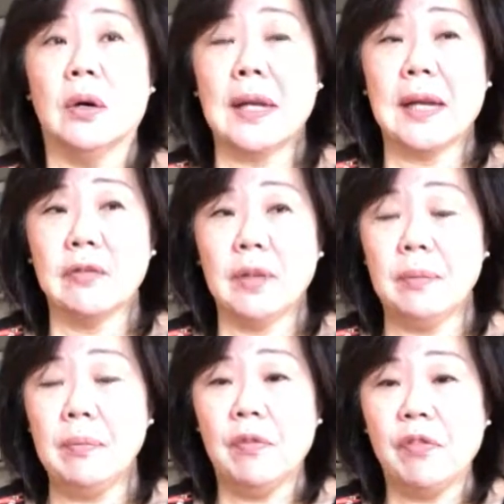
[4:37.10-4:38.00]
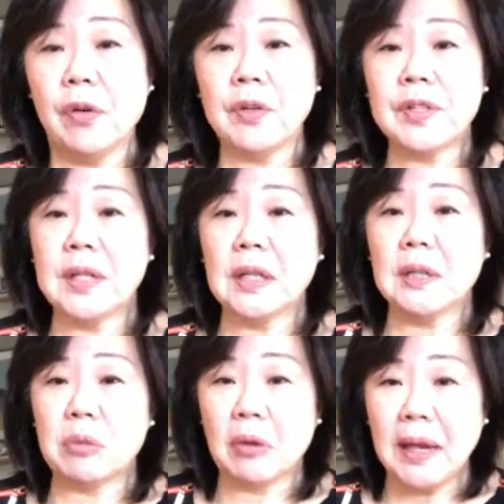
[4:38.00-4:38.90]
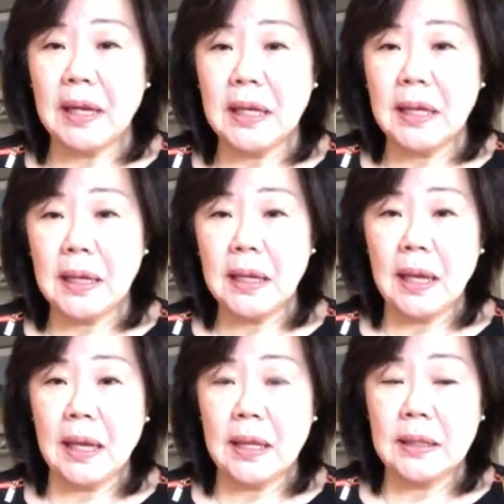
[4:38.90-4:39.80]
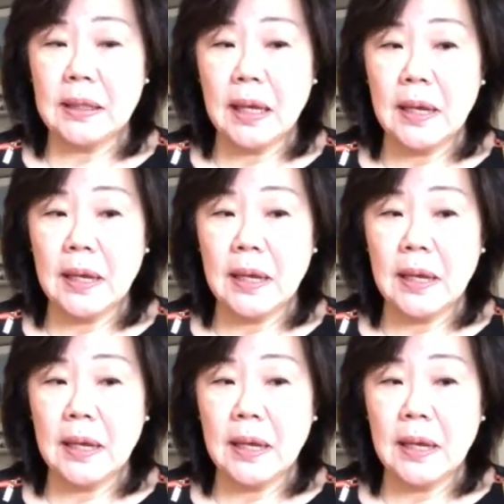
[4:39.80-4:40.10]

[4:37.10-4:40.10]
kind of focusing on the branding, and